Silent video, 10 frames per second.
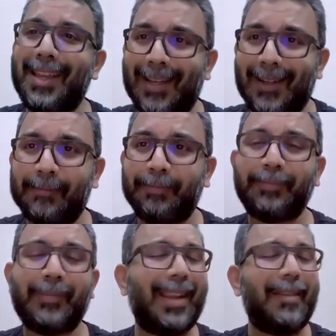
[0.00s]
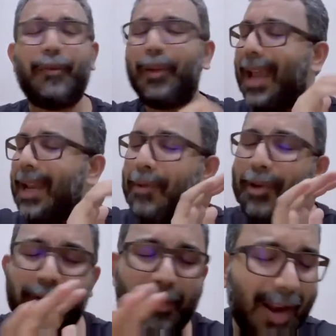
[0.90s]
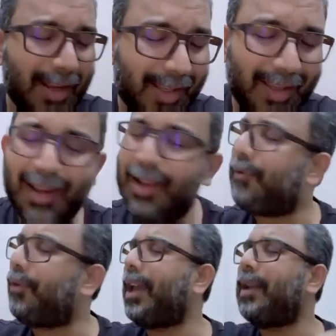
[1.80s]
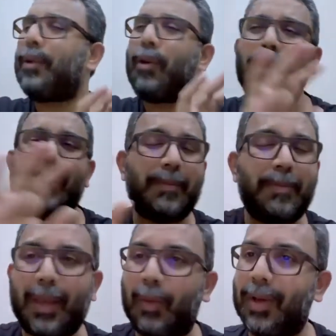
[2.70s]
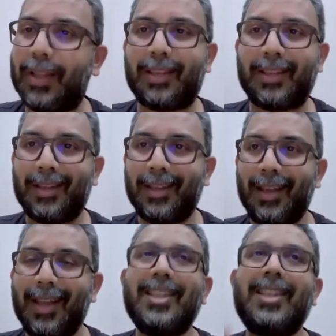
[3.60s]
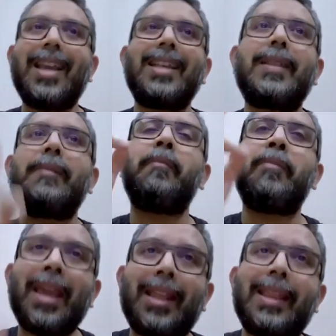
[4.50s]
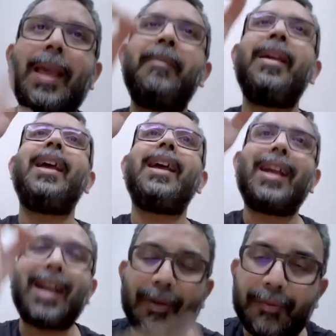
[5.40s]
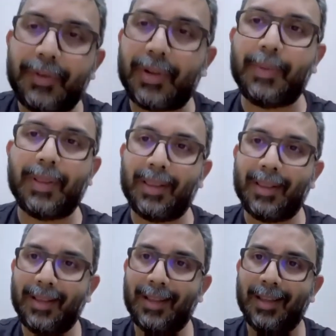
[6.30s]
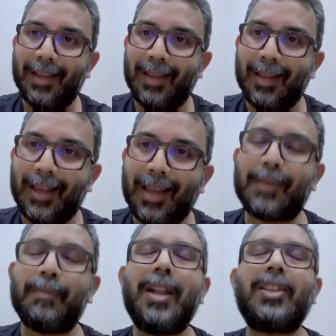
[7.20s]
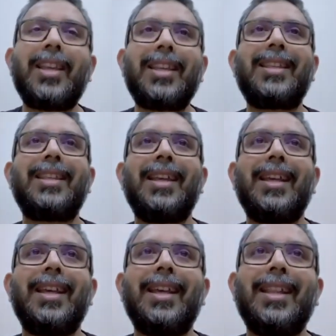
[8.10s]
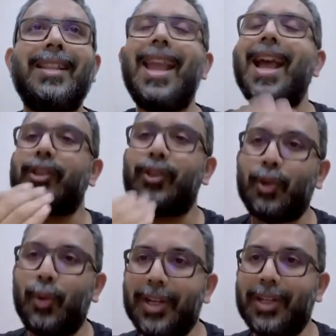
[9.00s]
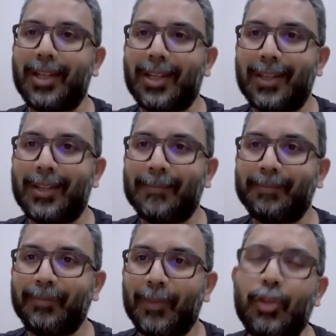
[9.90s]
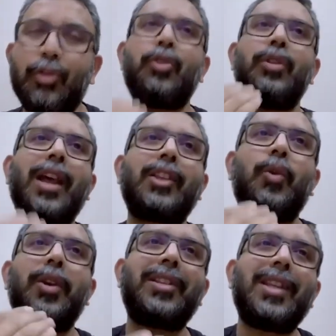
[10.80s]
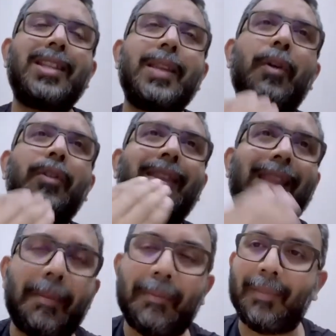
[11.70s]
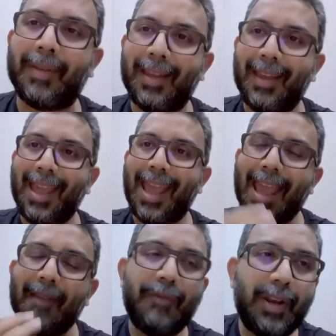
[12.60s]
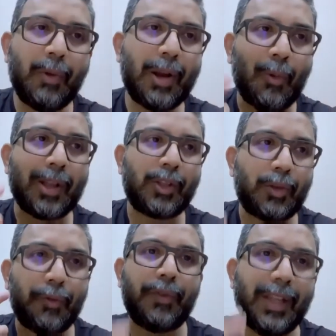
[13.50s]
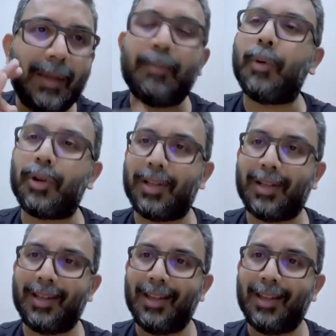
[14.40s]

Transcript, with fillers: in. Forget about trust. Forget about all these big words. Just make them comfortable. As much as they ask you questions, you should ask questions about them. Everyone wants to feel important.